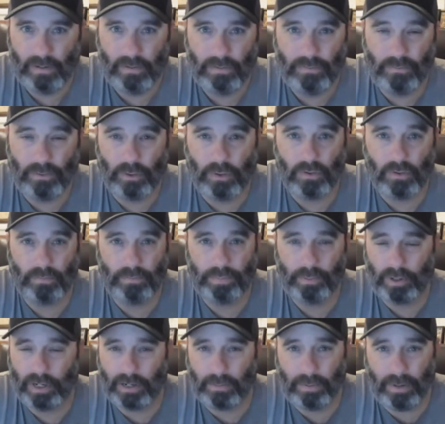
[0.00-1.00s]
full
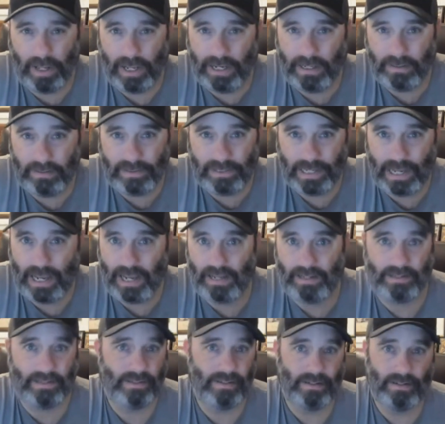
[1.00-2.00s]
printing plate
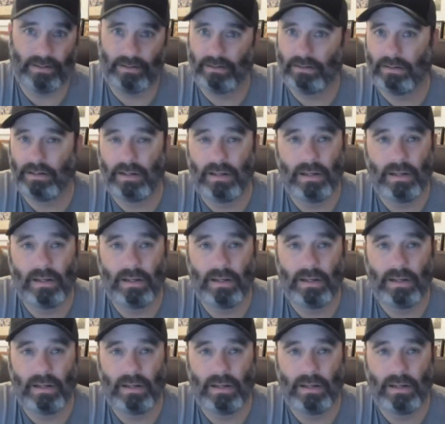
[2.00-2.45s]
sets and,